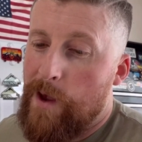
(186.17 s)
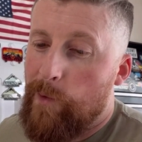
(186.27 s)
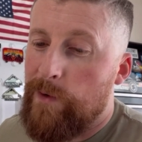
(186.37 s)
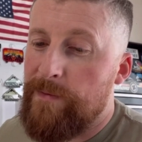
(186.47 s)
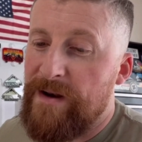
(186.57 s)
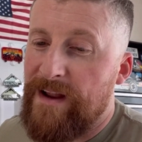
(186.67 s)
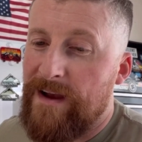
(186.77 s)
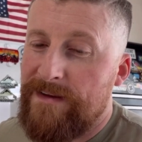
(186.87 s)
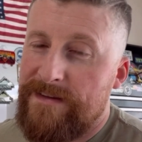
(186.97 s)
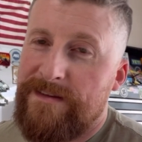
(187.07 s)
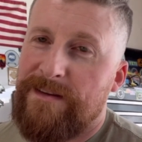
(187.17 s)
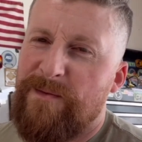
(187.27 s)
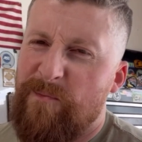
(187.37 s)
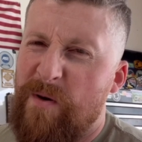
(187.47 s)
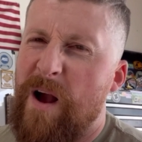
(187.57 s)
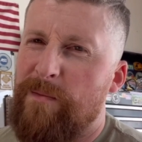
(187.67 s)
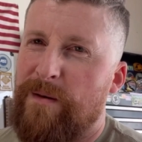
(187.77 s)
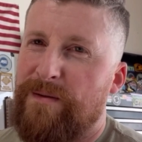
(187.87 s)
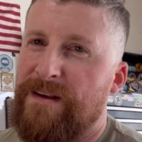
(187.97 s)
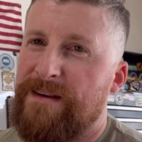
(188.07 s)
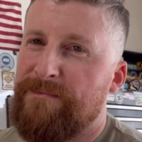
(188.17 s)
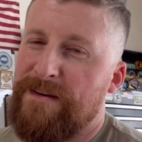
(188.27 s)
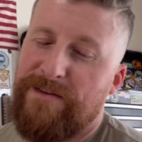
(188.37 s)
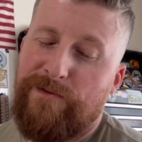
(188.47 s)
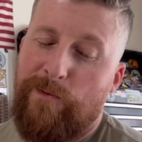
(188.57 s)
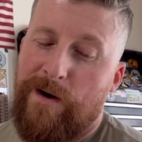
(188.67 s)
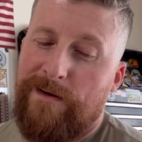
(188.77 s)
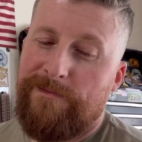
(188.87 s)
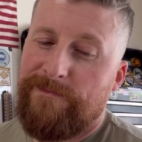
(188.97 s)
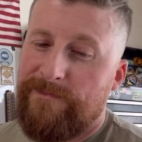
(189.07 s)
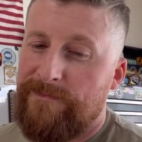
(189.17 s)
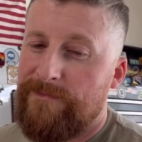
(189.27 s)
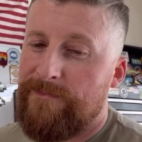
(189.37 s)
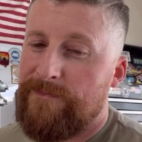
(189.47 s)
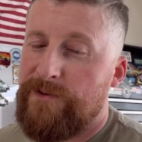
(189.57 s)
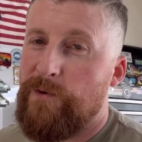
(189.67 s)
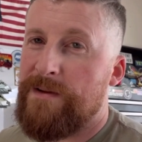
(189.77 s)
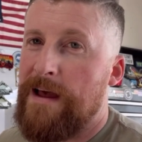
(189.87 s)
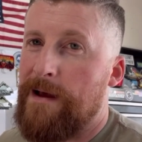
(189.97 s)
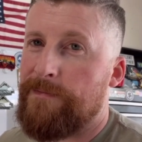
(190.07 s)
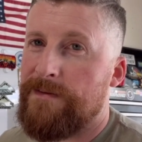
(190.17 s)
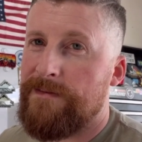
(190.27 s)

Would have been nice? Probably. But you know what? You adapt.